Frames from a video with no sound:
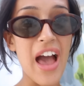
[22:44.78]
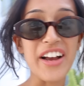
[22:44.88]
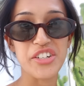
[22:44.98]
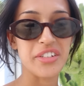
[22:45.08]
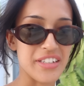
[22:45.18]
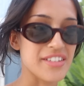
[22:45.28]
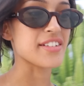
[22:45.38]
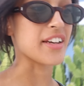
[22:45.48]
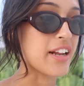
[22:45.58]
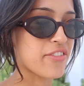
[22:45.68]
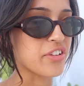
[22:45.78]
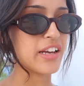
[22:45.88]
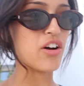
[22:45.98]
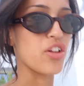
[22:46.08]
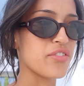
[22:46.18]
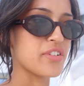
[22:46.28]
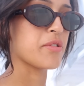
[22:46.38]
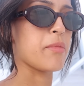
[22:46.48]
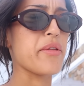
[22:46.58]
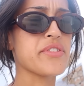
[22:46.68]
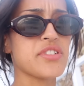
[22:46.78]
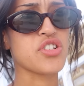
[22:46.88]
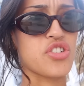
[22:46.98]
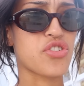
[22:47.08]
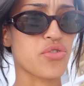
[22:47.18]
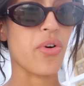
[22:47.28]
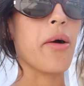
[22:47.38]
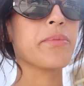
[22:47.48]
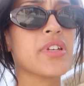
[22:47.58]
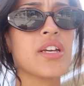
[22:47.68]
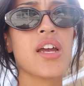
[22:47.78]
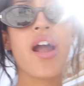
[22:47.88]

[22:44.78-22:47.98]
Actually insane. I feel like all of our mouths just dropped.